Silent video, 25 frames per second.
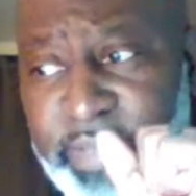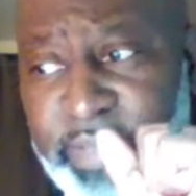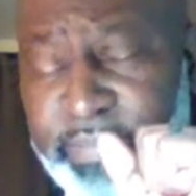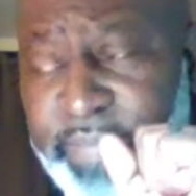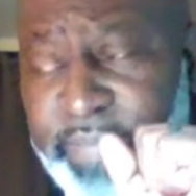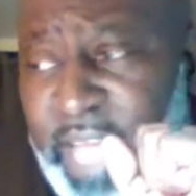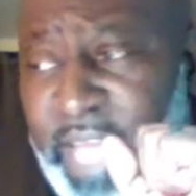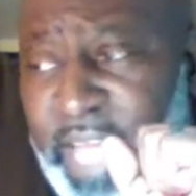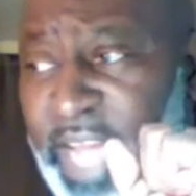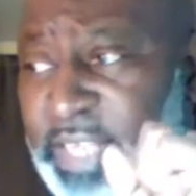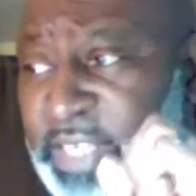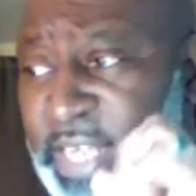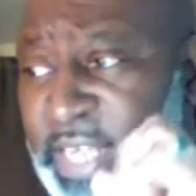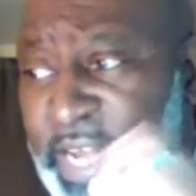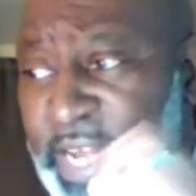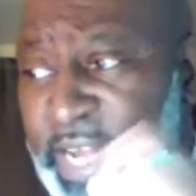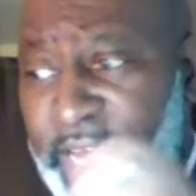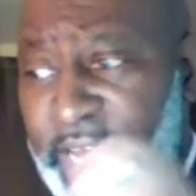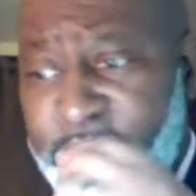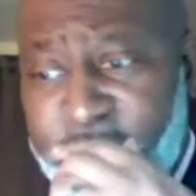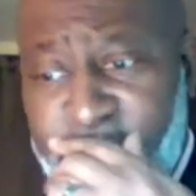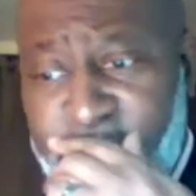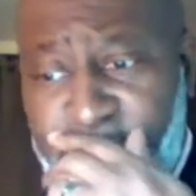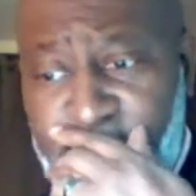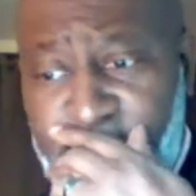how shall I
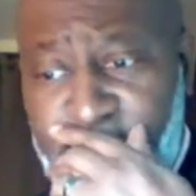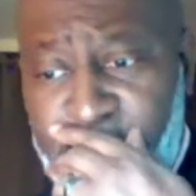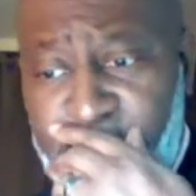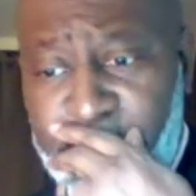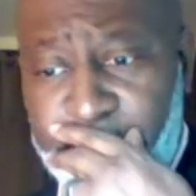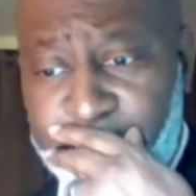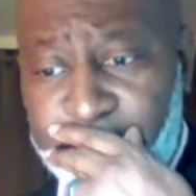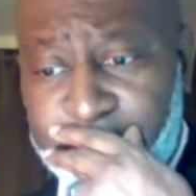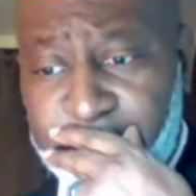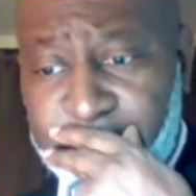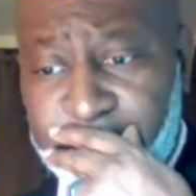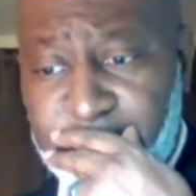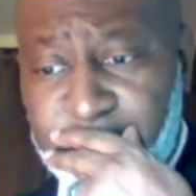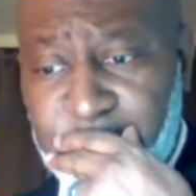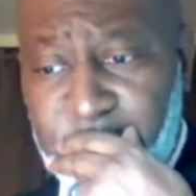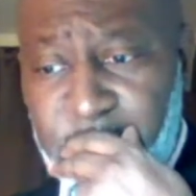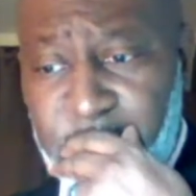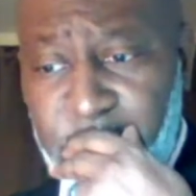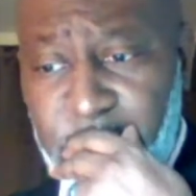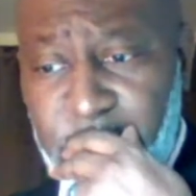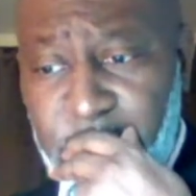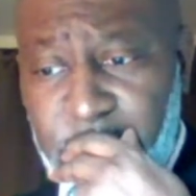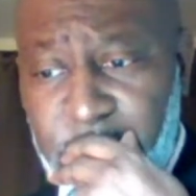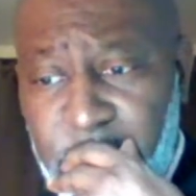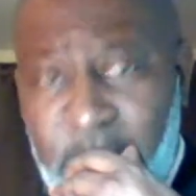say it?
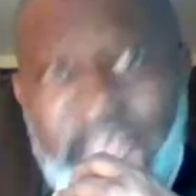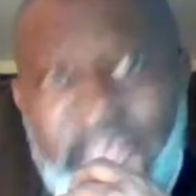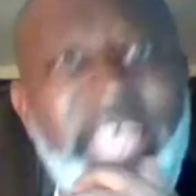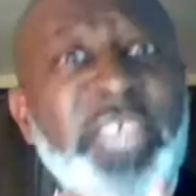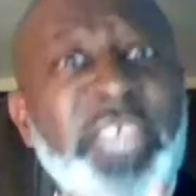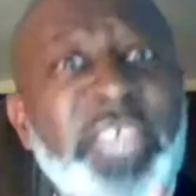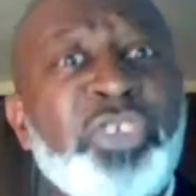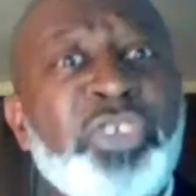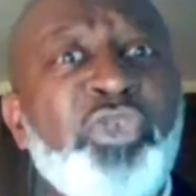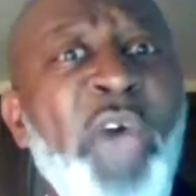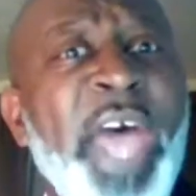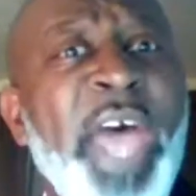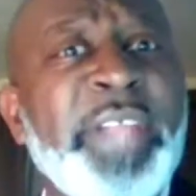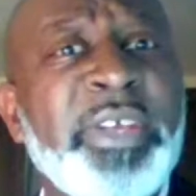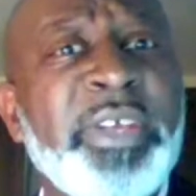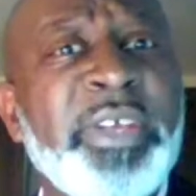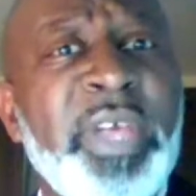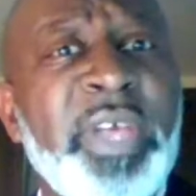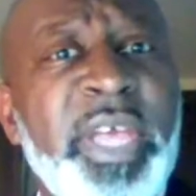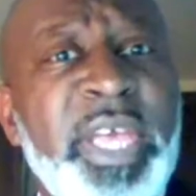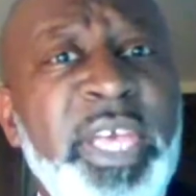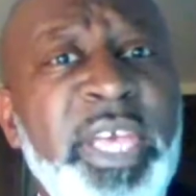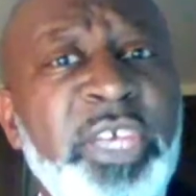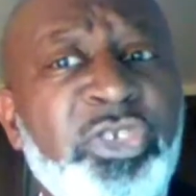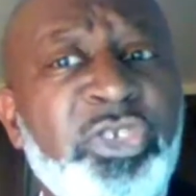He's trying to,
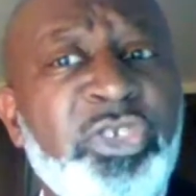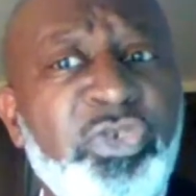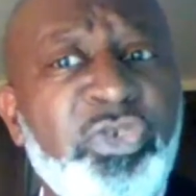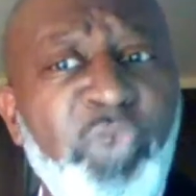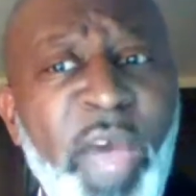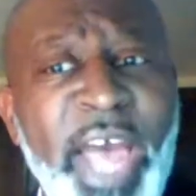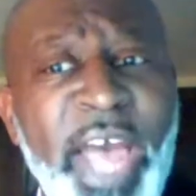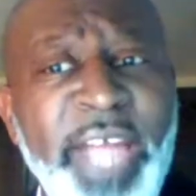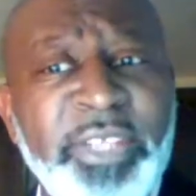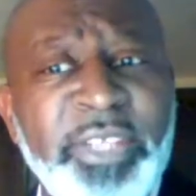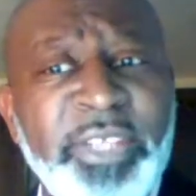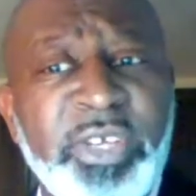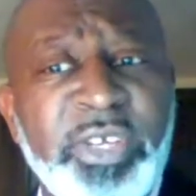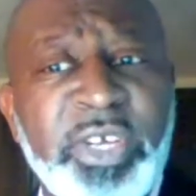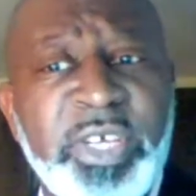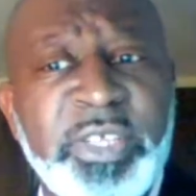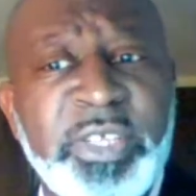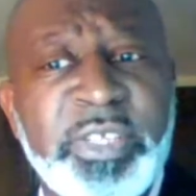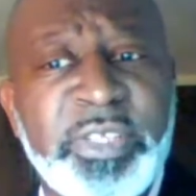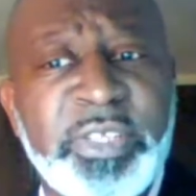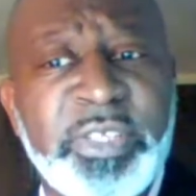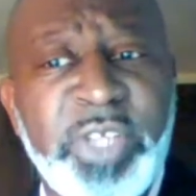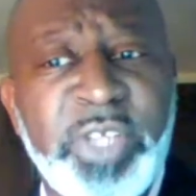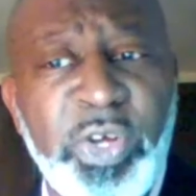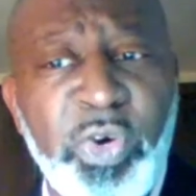he's trying to
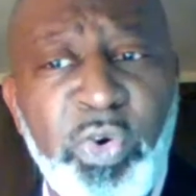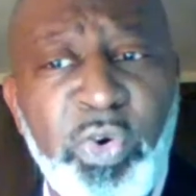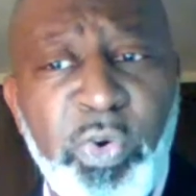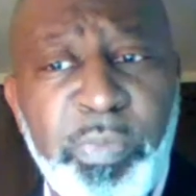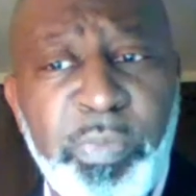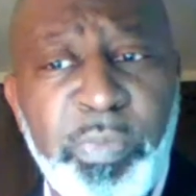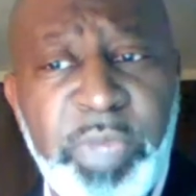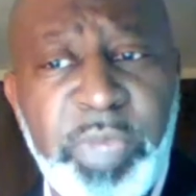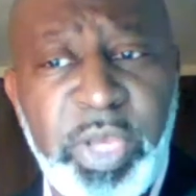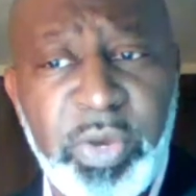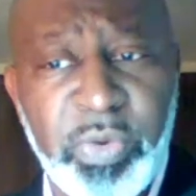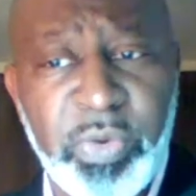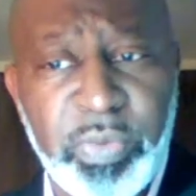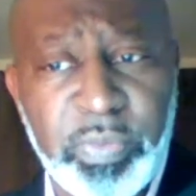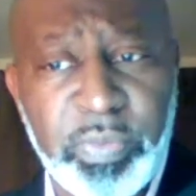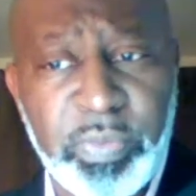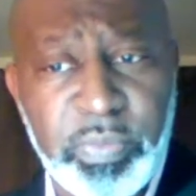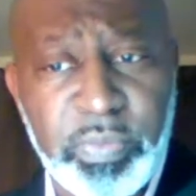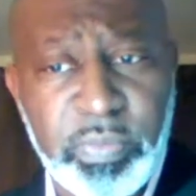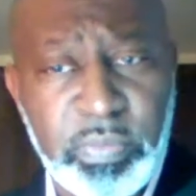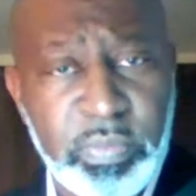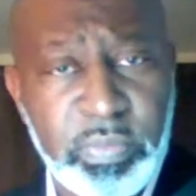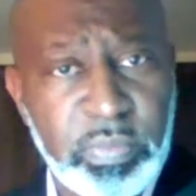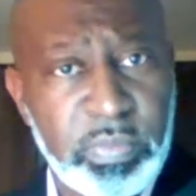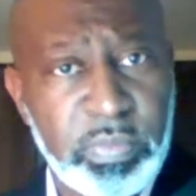consume you.
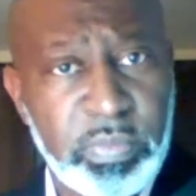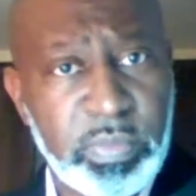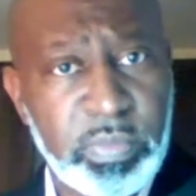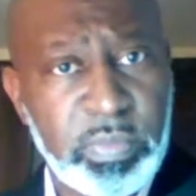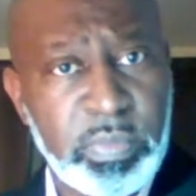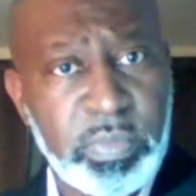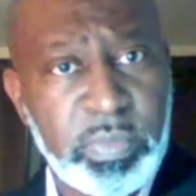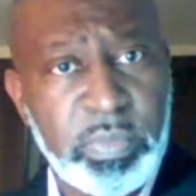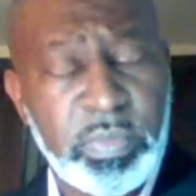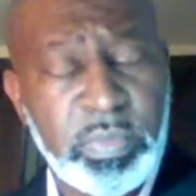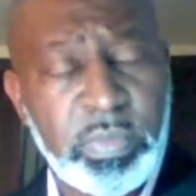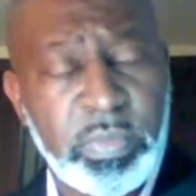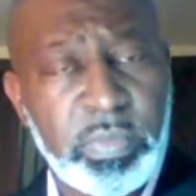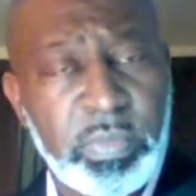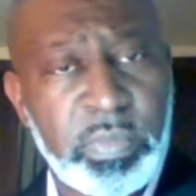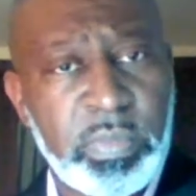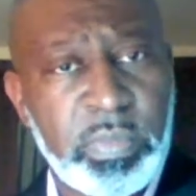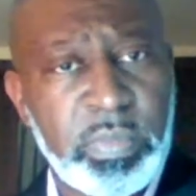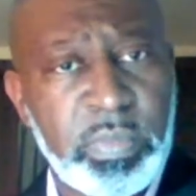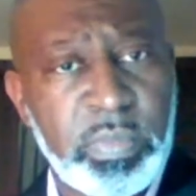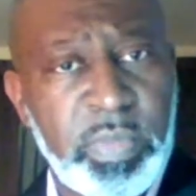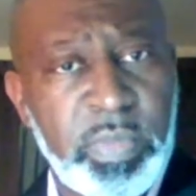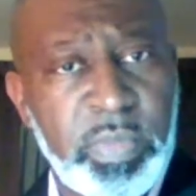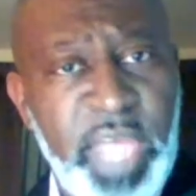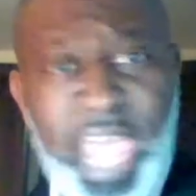
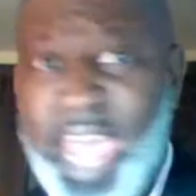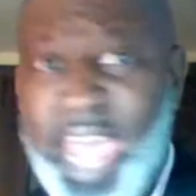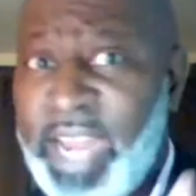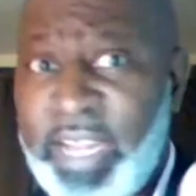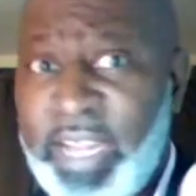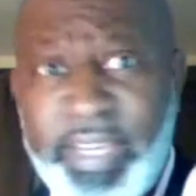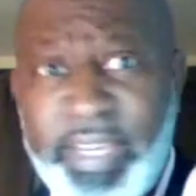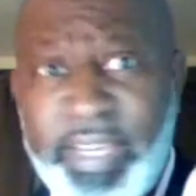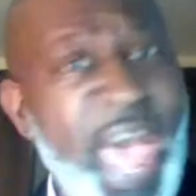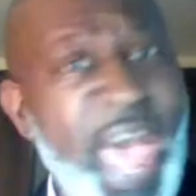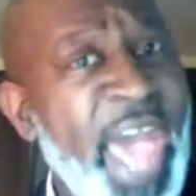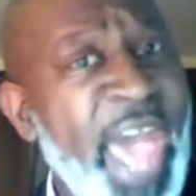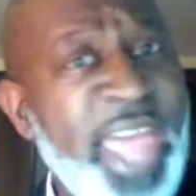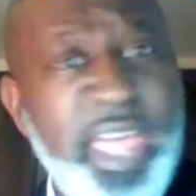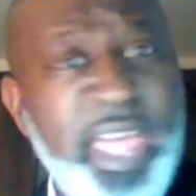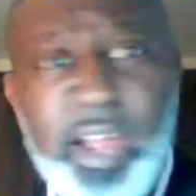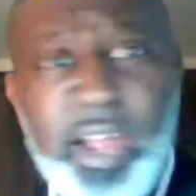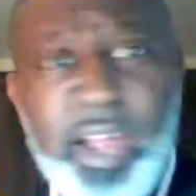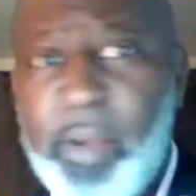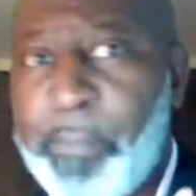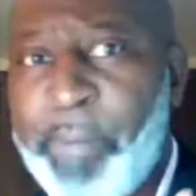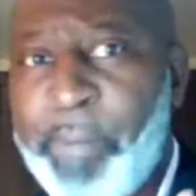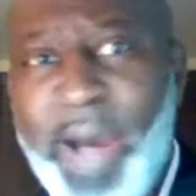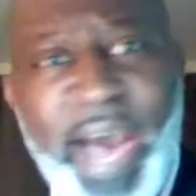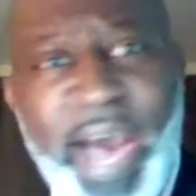And it's not in a
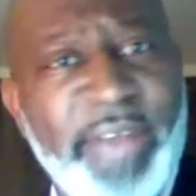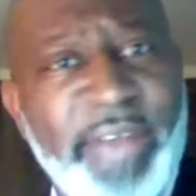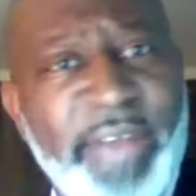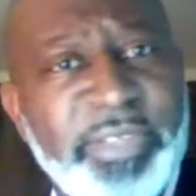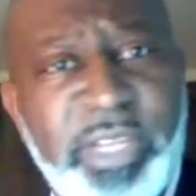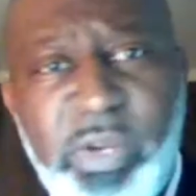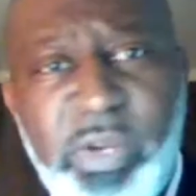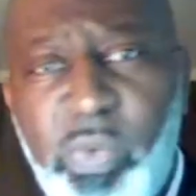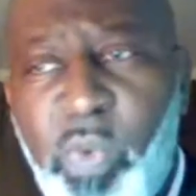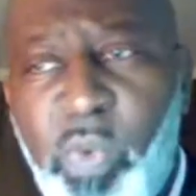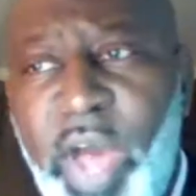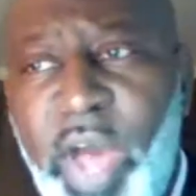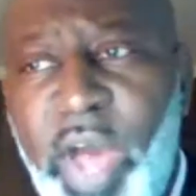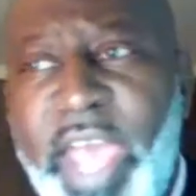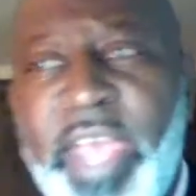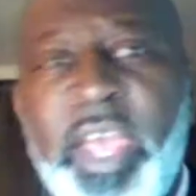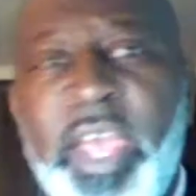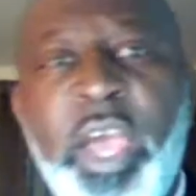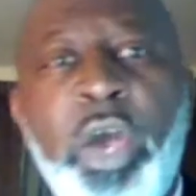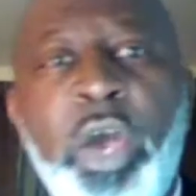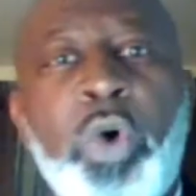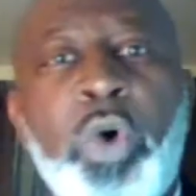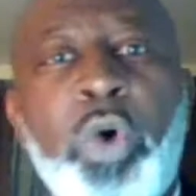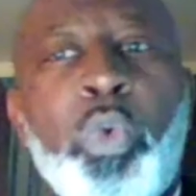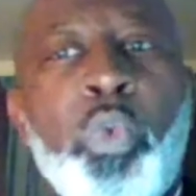positive way.
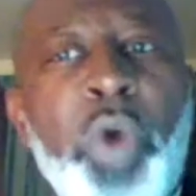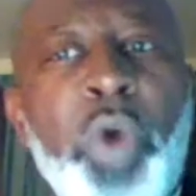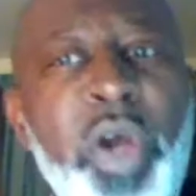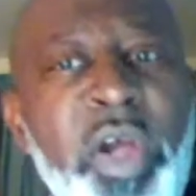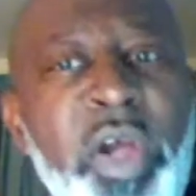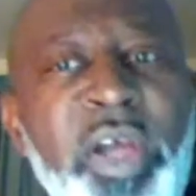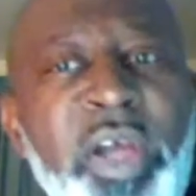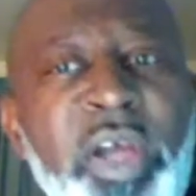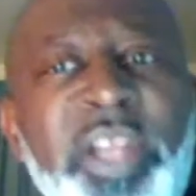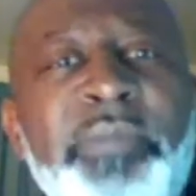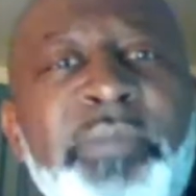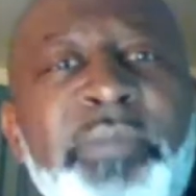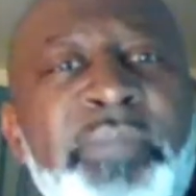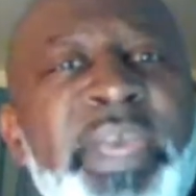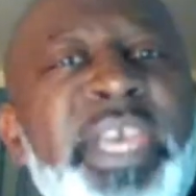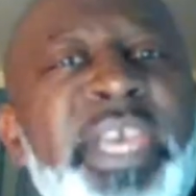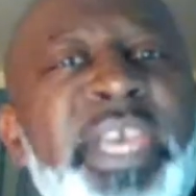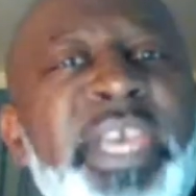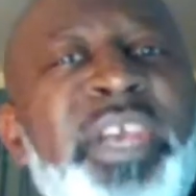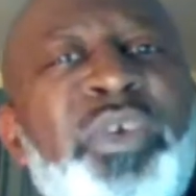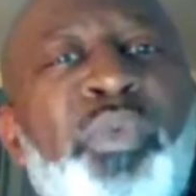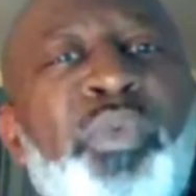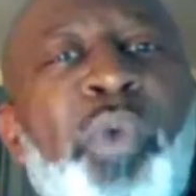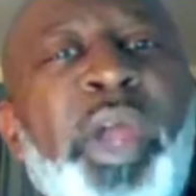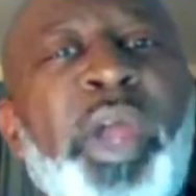Worldly
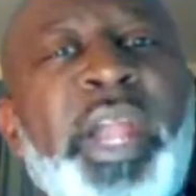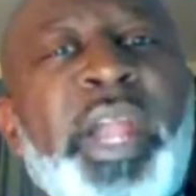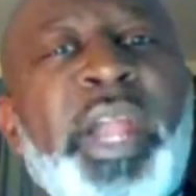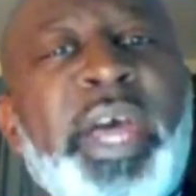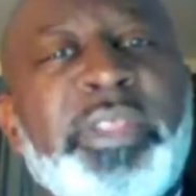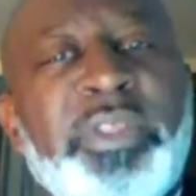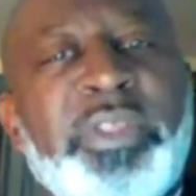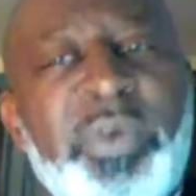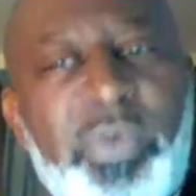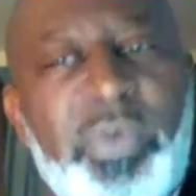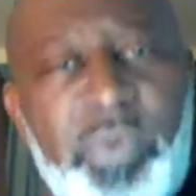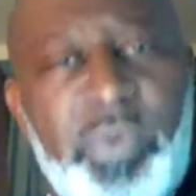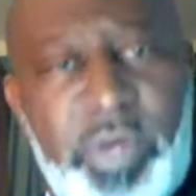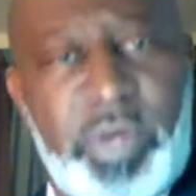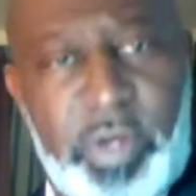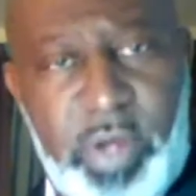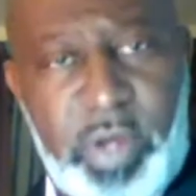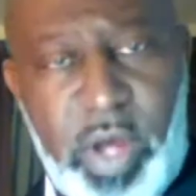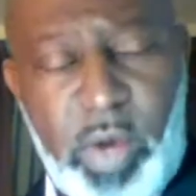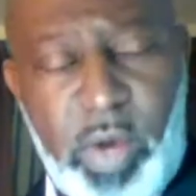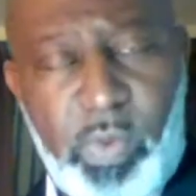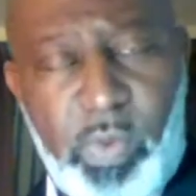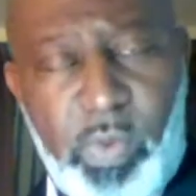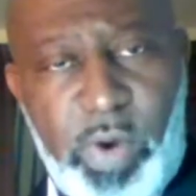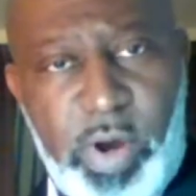men run after
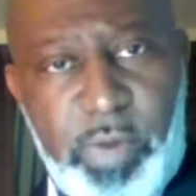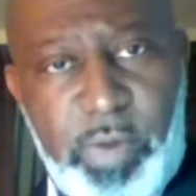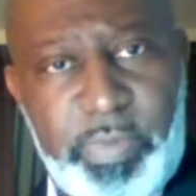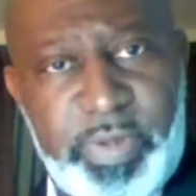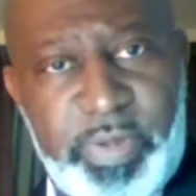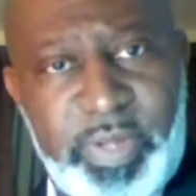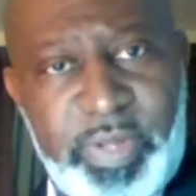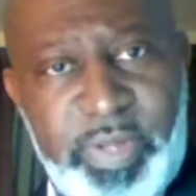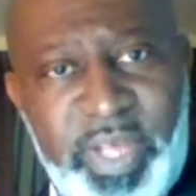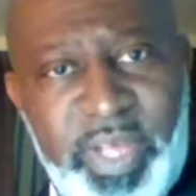a woman.